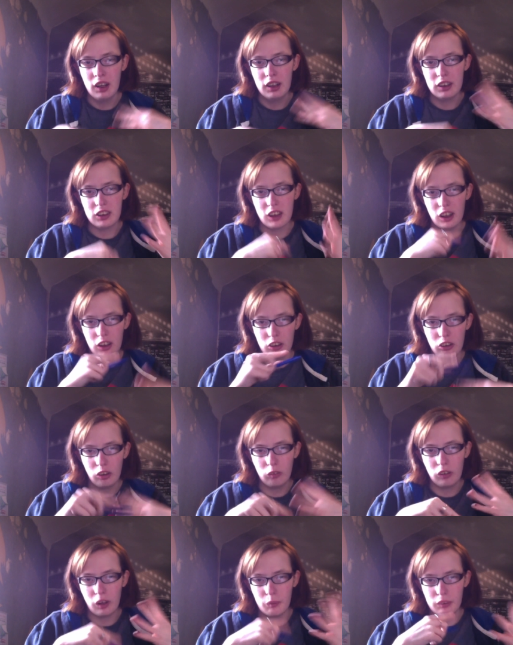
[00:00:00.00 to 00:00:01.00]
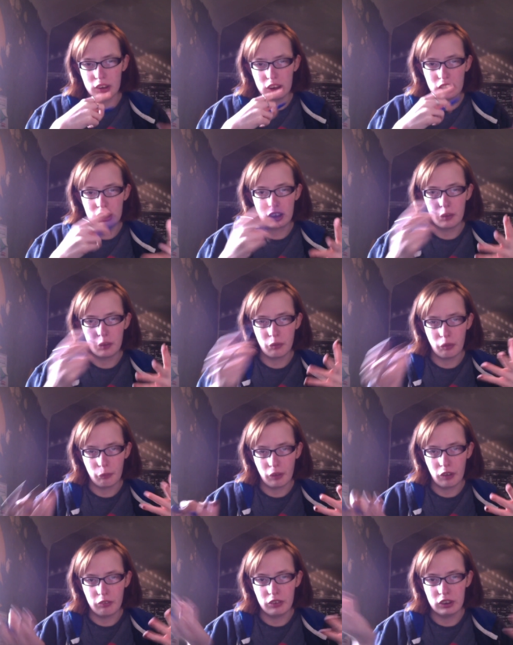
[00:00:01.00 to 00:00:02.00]
then I told out my sister my
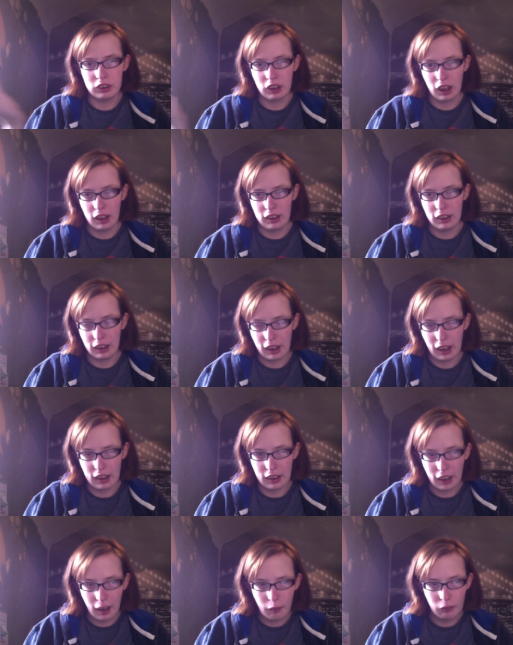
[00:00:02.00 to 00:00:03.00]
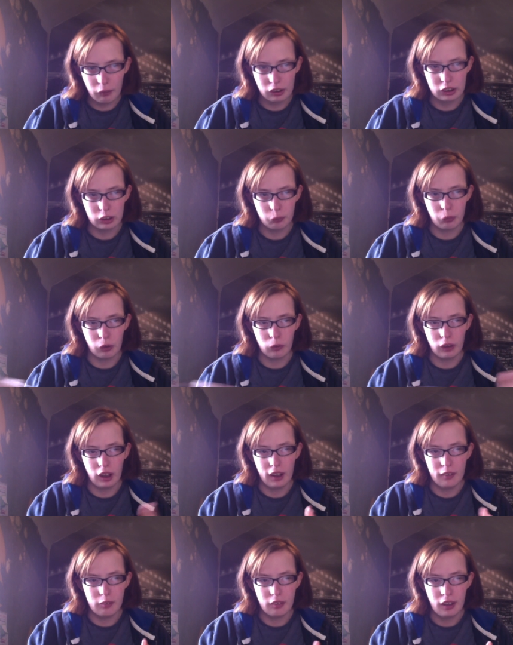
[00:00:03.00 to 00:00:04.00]
brothers and again they were
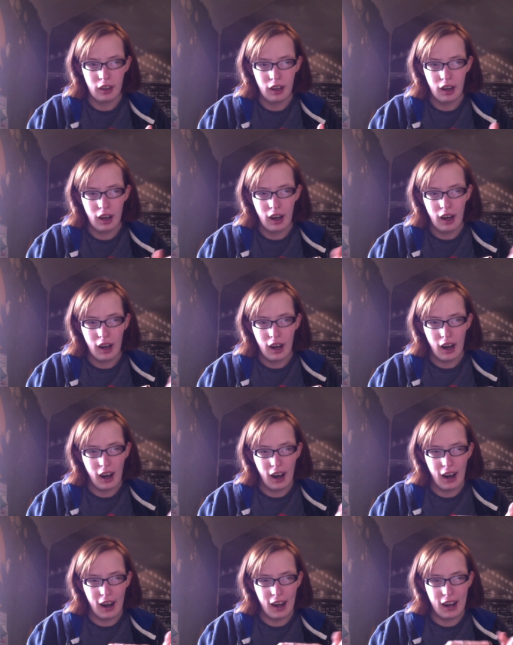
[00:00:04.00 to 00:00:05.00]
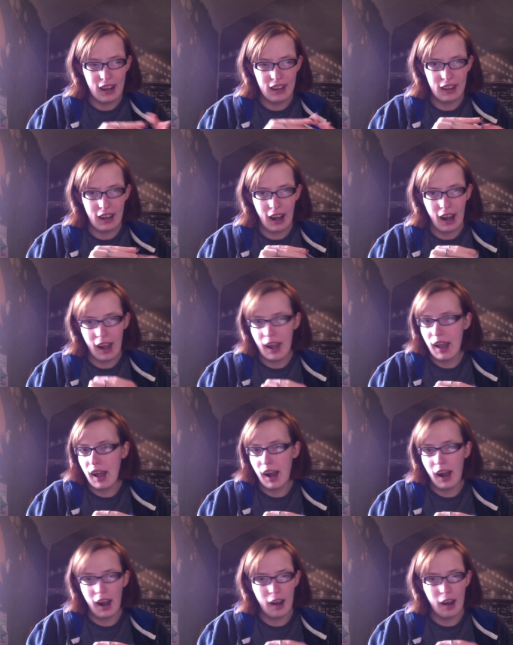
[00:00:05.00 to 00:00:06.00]
supportive and
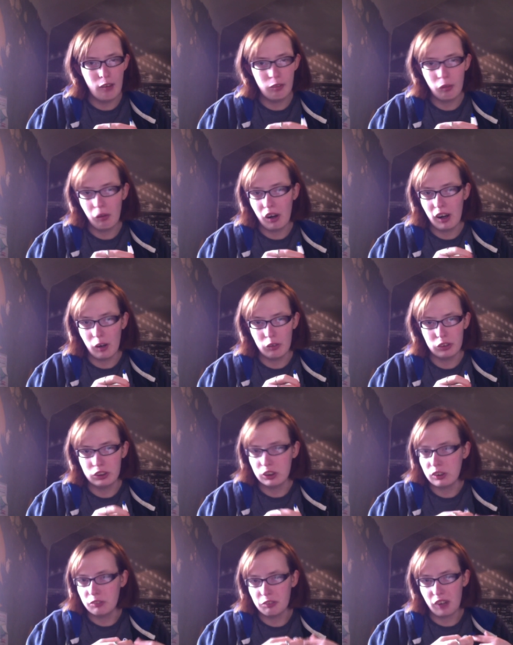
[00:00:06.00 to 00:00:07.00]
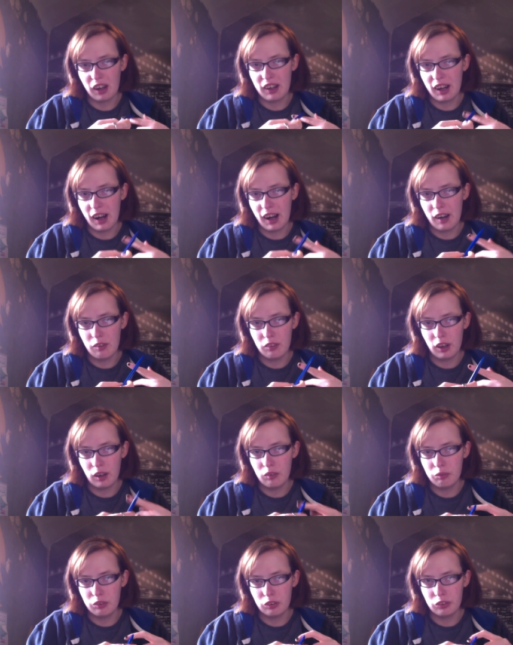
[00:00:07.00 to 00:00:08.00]
everyone else is found out that
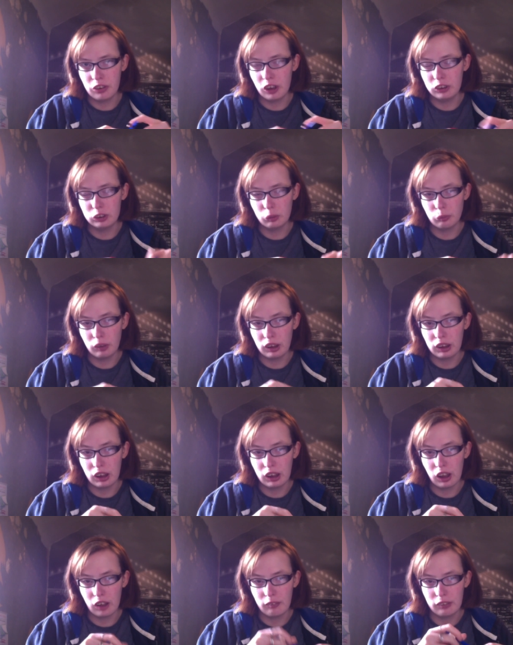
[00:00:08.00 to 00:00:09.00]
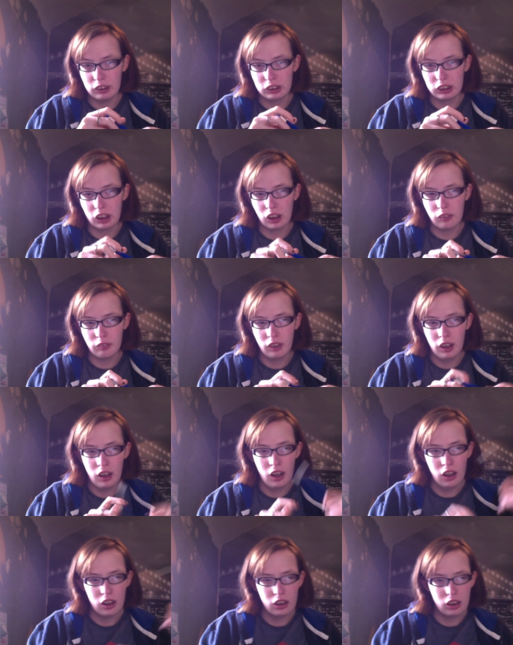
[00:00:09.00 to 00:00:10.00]
through social media and stuff
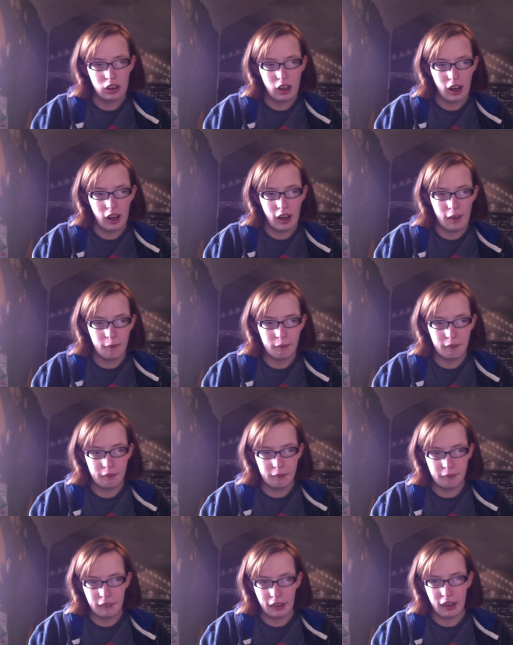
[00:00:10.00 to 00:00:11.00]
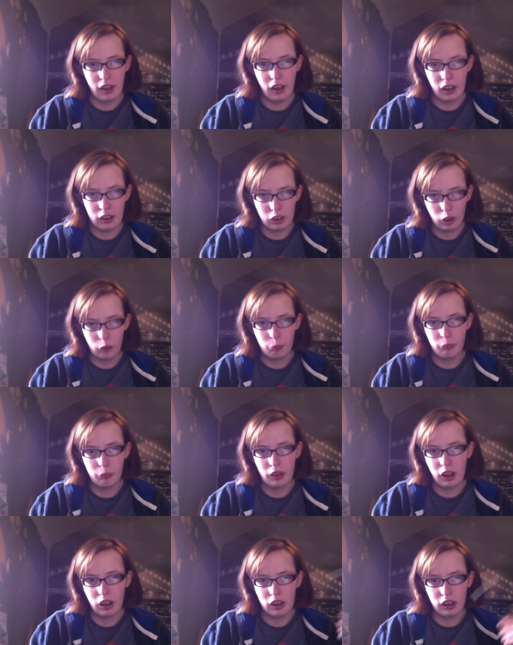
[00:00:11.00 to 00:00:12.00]
um, my I told my
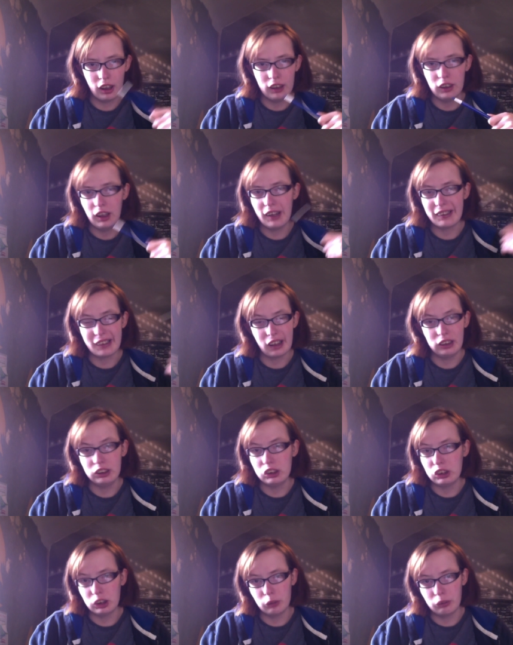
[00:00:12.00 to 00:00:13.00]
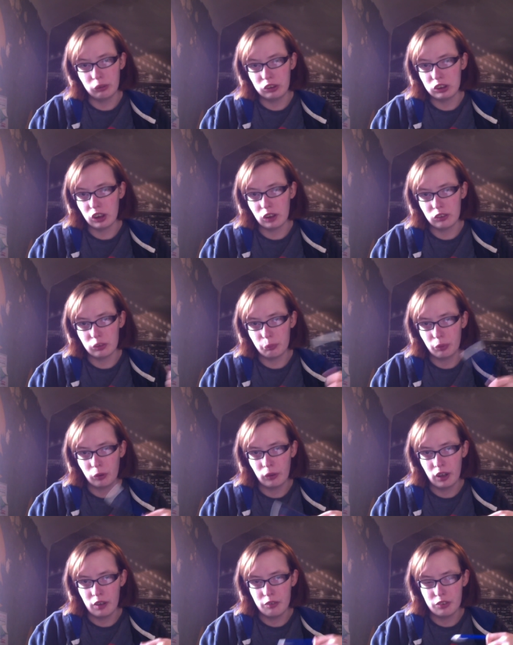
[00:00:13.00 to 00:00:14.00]
aunt, and again she was so
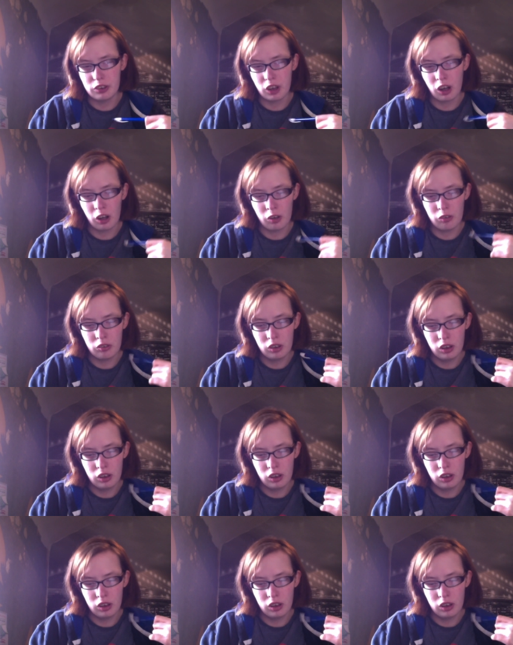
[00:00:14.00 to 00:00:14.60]
supportive. So